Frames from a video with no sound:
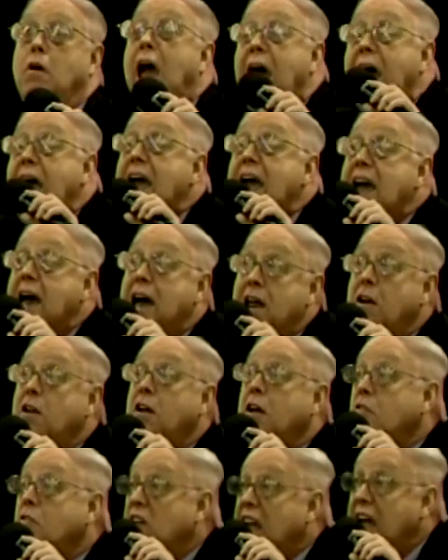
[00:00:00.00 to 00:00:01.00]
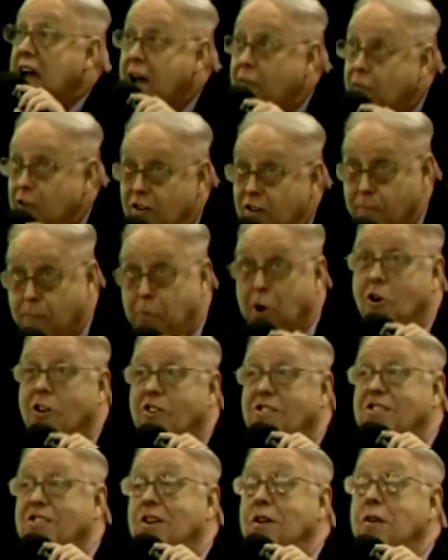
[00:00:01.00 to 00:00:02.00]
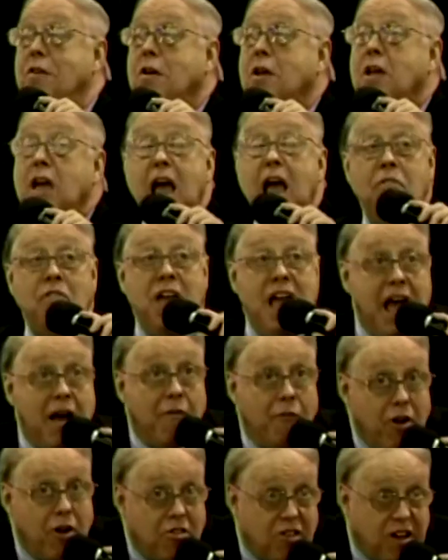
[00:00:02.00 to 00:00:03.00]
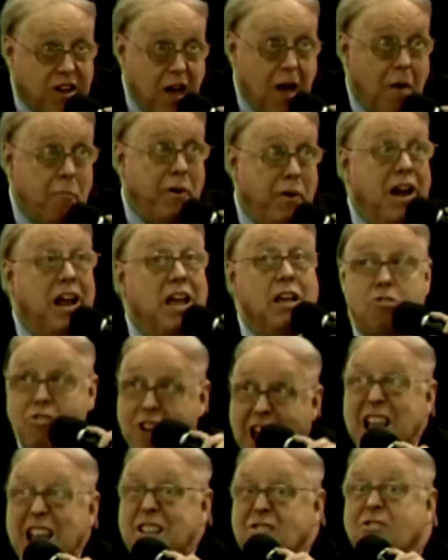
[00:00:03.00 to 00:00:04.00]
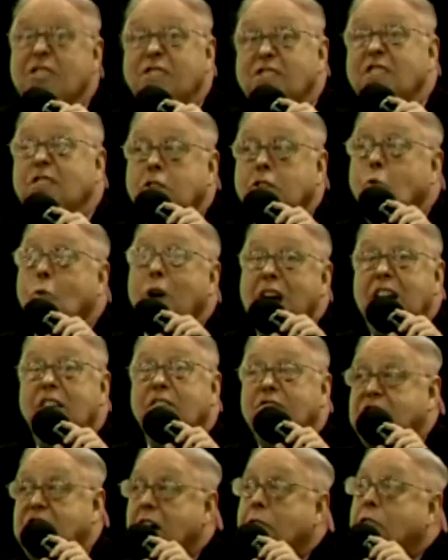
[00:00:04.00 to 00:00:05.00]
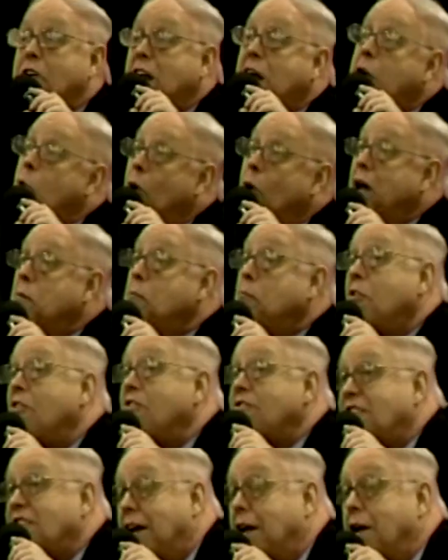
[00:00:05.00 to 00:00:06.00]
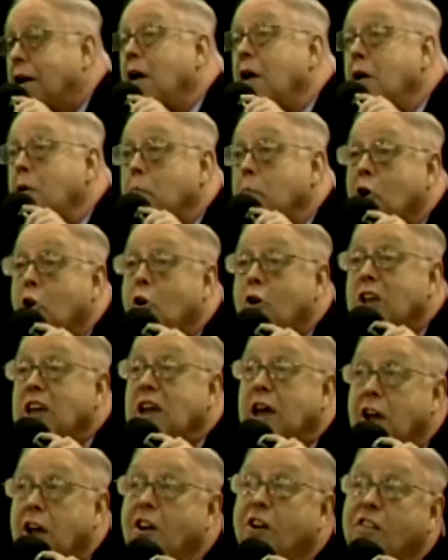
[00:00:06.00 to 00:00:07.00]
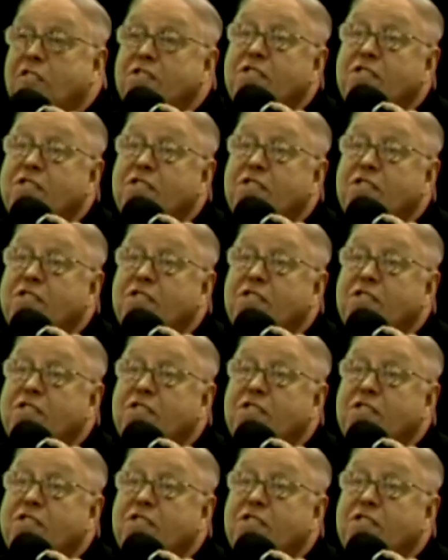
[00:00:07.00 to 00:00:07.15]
and the average person and the average company changes at the rate of 71% per year.